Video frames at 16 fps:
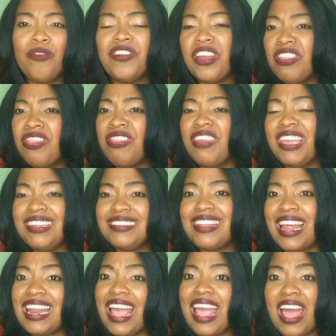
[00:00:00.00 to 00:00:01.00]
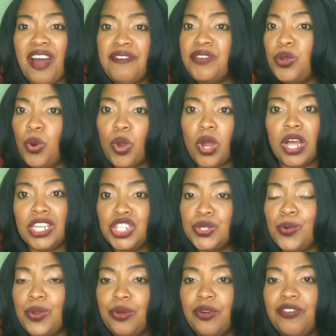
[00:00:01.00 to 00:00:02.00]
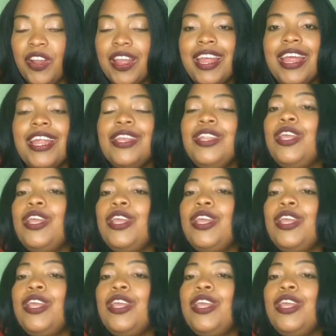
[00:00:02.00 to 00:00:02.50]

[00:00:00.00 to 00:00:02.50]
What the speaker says: over things that I have no control over.